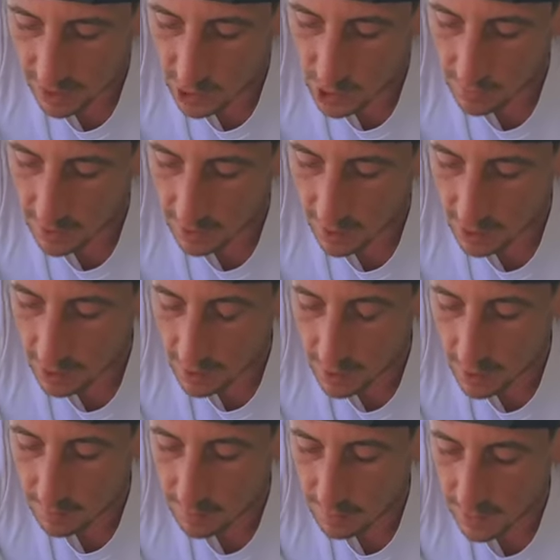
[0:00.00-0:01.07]
at
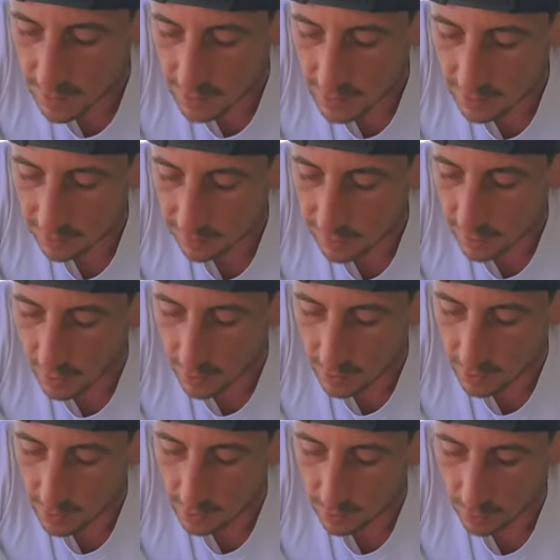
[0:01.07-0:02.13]
gmail.com. And if uh,
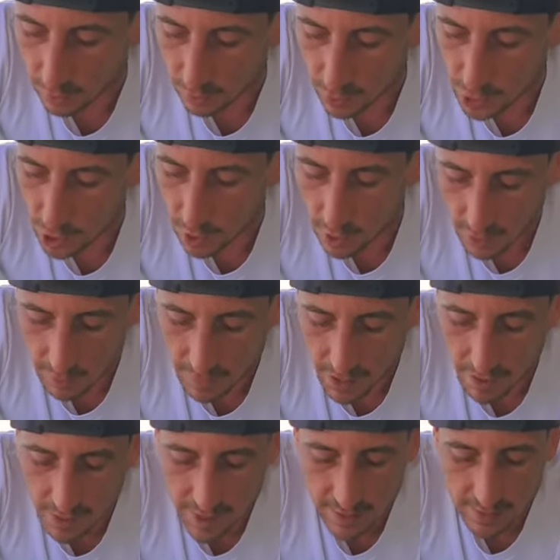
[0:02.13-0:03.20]
you're sure
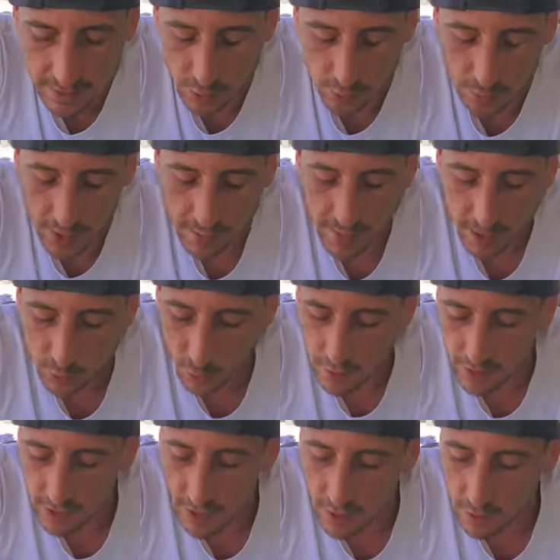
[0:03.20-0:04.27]
about it, then you PayPal
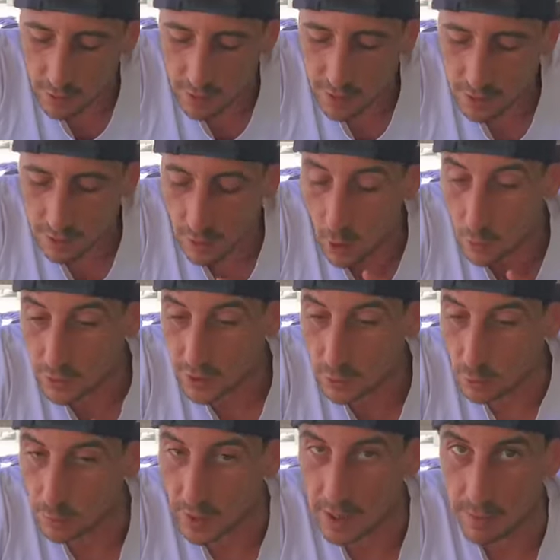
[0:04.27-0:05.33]
$20 only
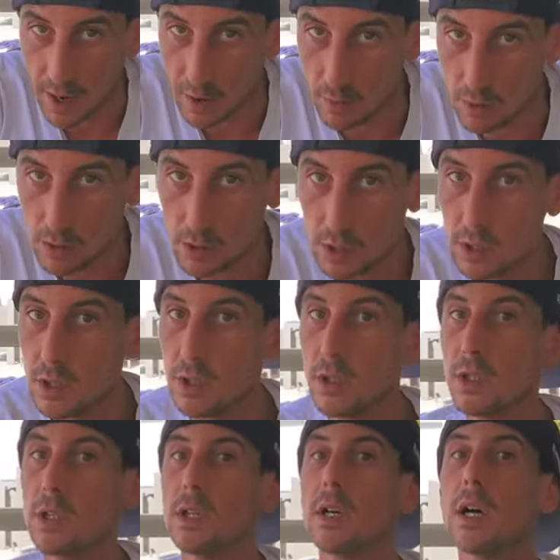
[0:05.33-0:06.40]
through PayPal
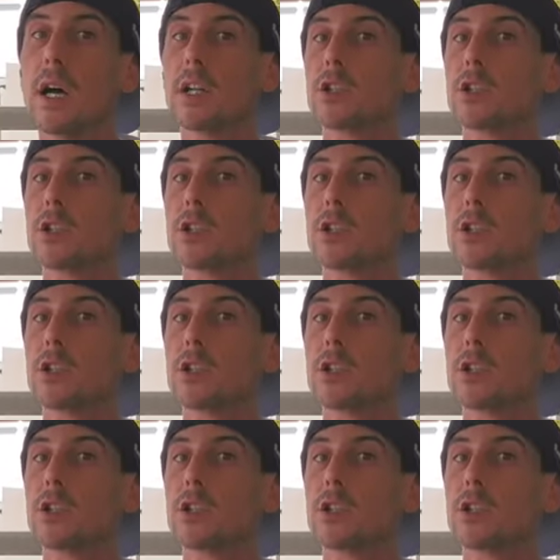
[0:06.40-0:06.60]
at